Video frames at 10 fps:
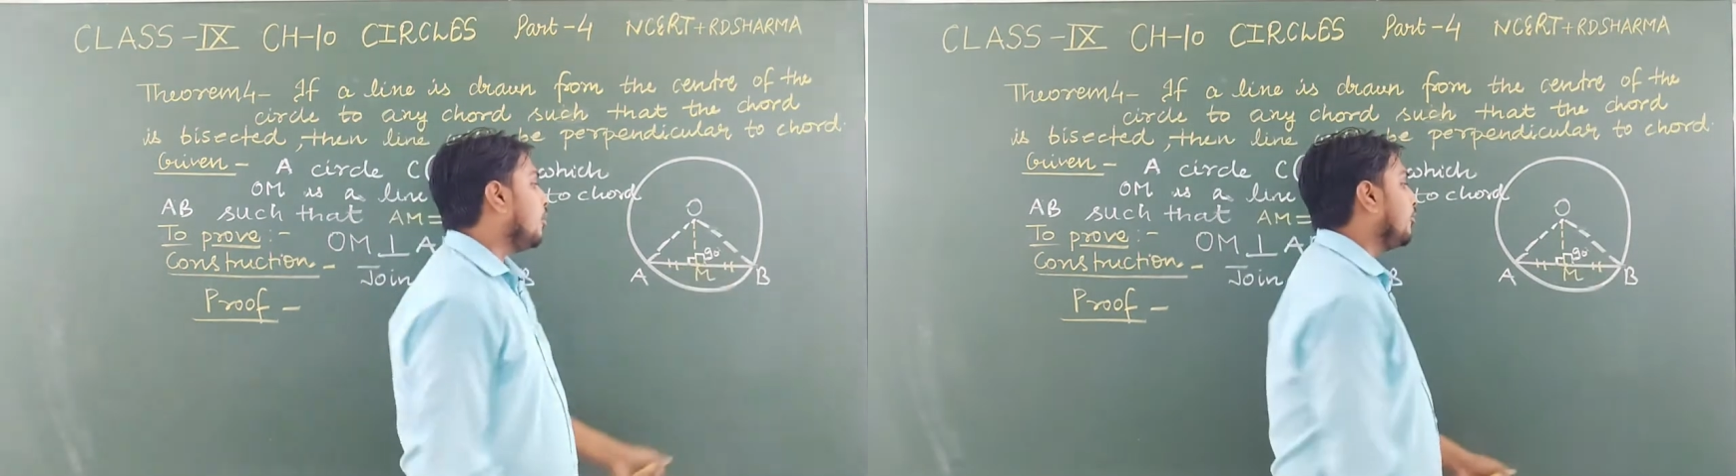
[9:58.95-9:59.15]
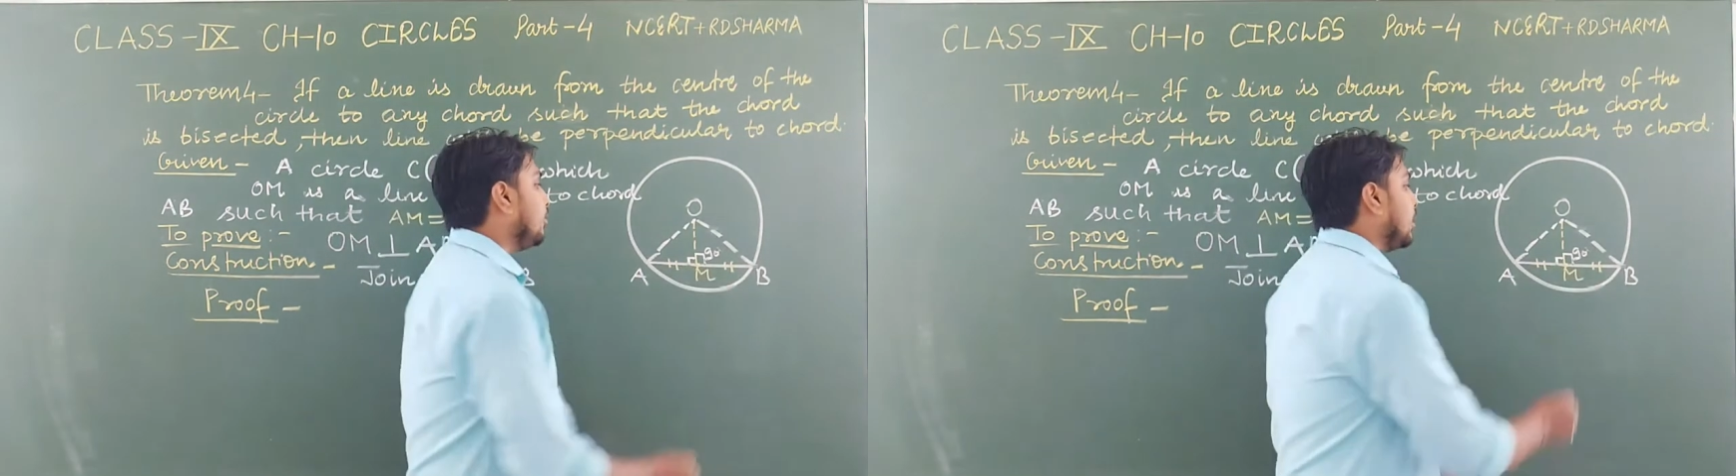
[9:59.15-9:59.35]

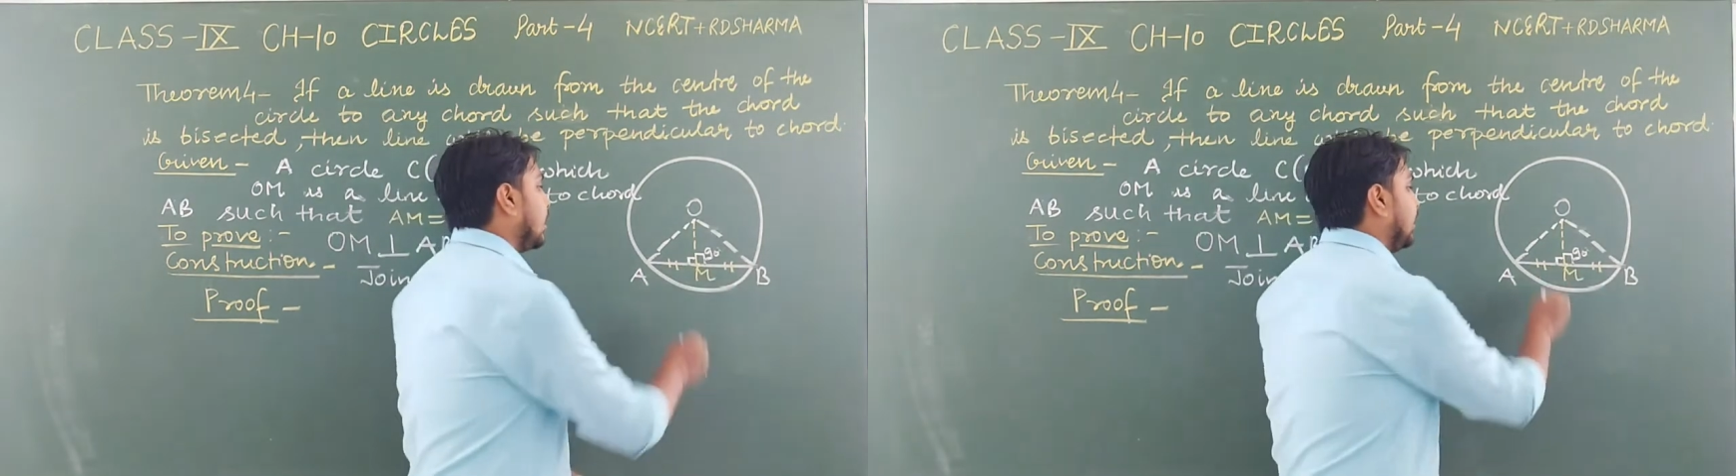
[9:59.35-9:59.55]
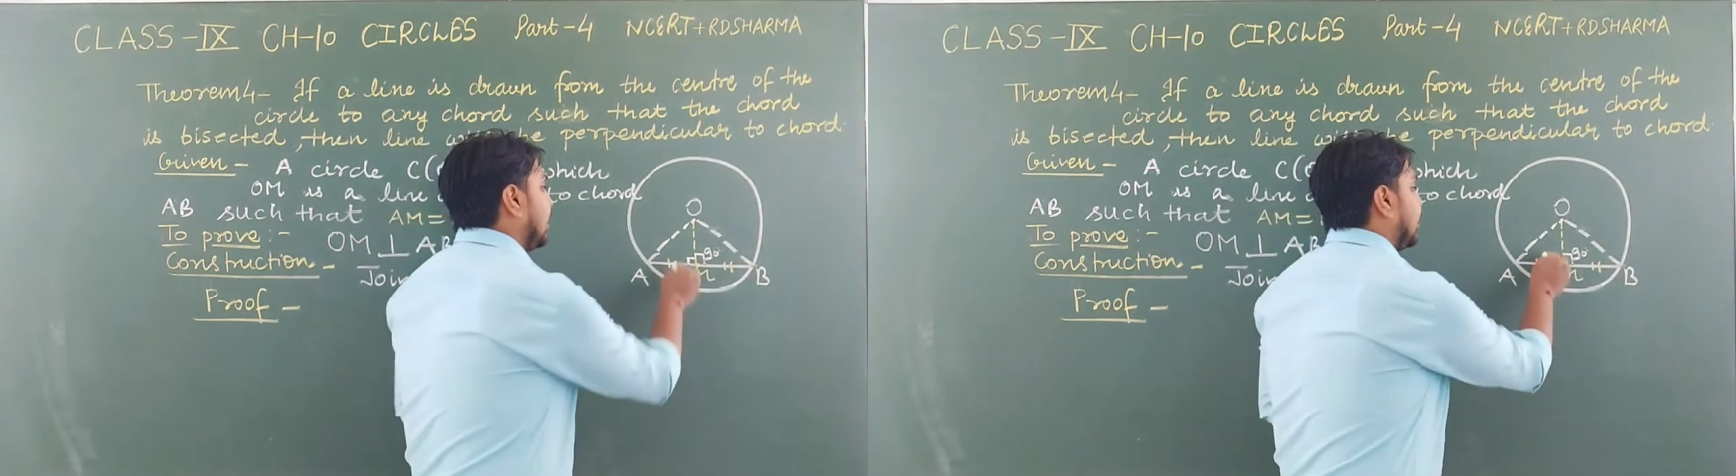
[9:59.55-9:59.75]
of
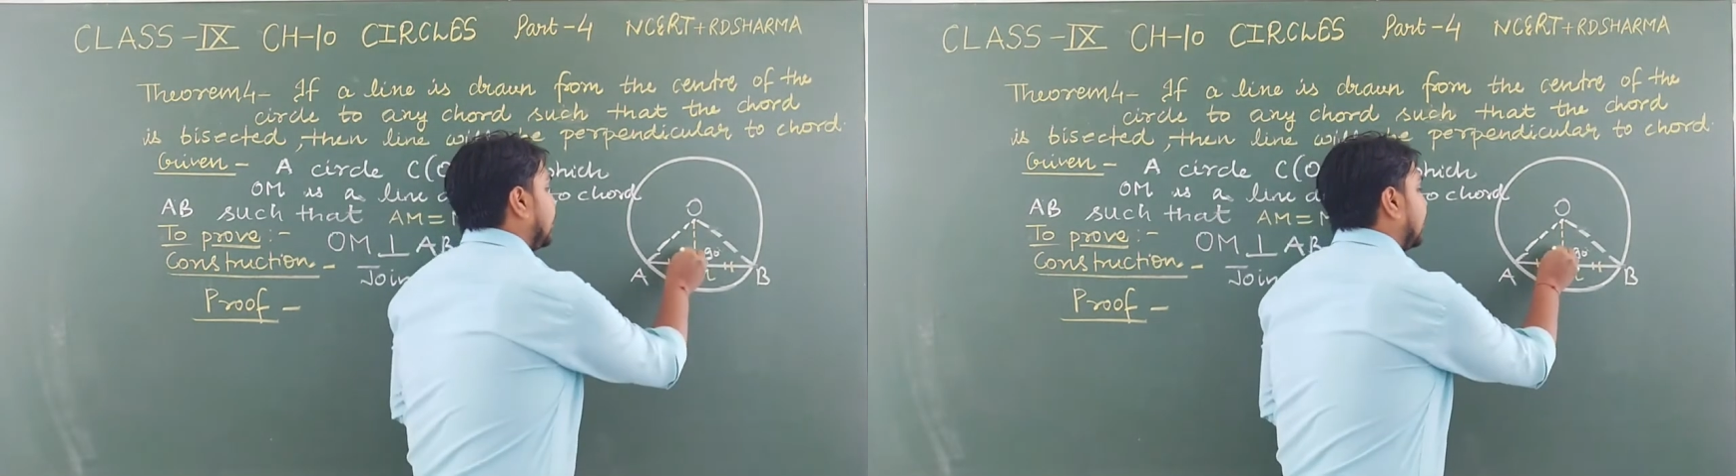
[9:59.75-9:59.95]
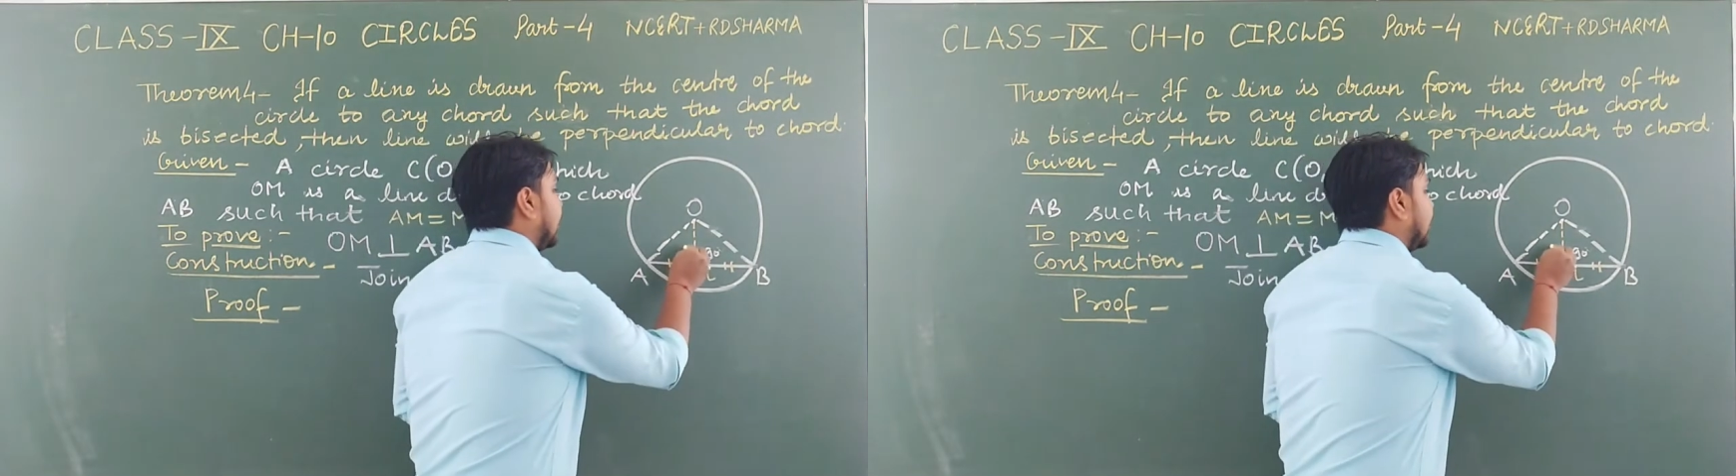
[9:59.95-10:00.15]

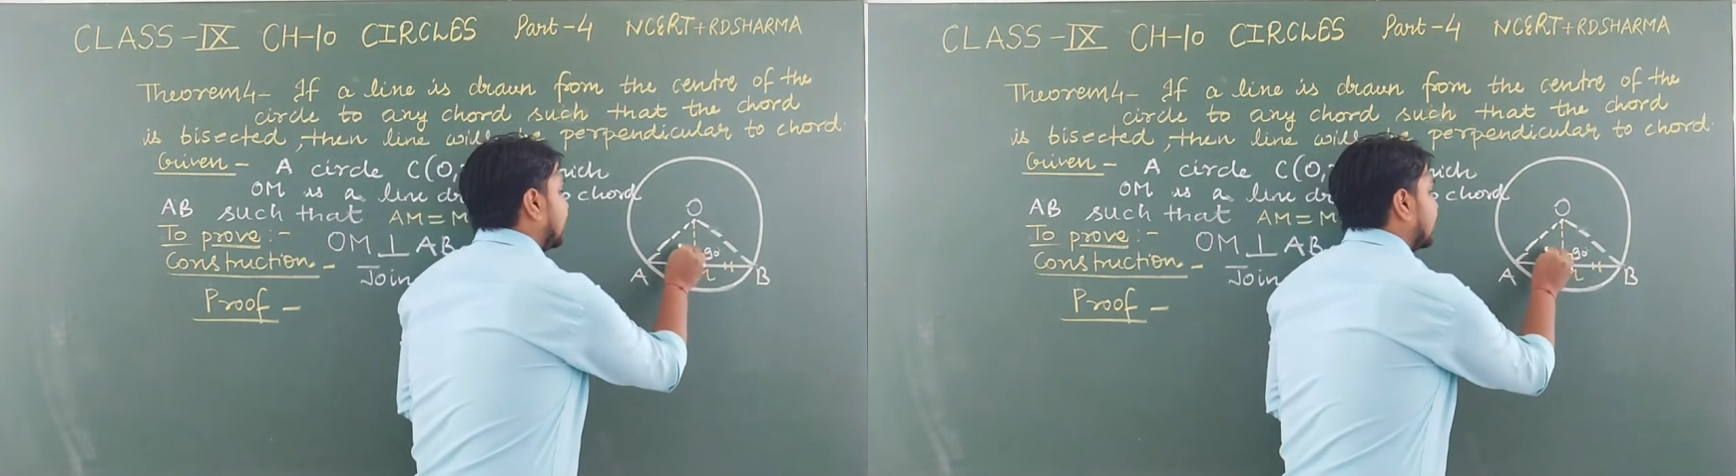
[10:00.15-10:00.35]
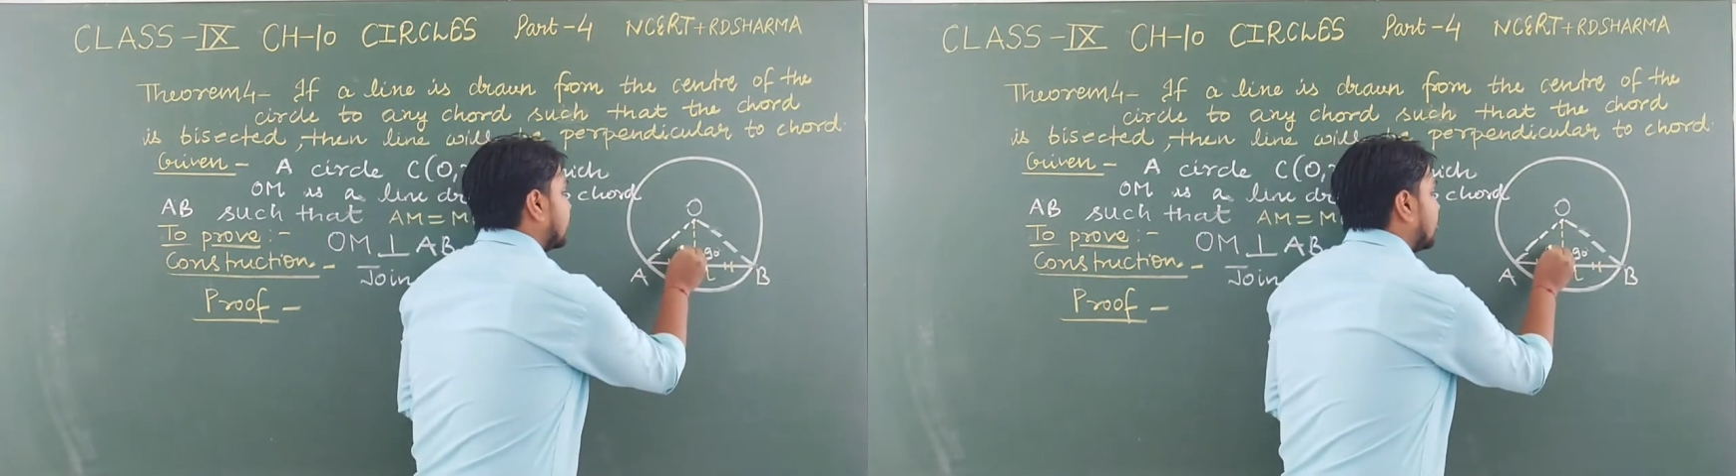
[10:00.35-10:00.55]
90 degree.